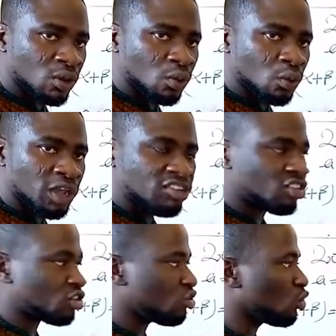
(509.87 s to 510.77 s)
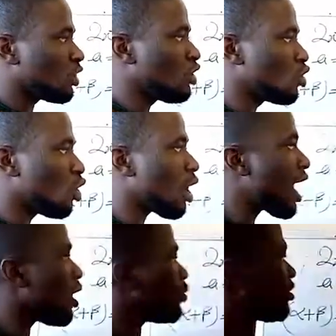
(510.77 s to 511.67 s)
which you will know
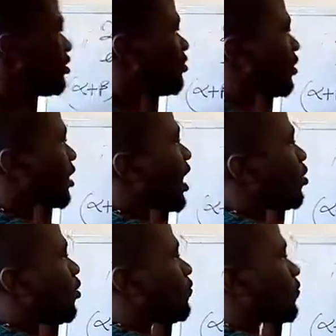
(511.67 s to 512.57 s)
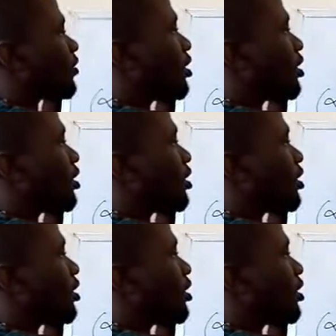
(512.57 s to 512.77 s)
how this kind of